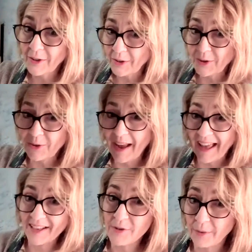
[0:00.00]
who
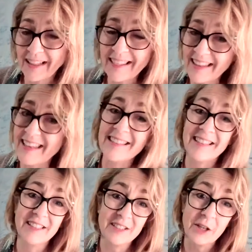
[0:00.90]
has one of these
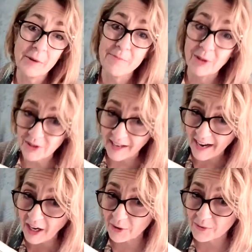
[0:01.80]
and is going to build a
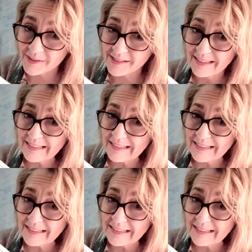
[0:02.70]
house,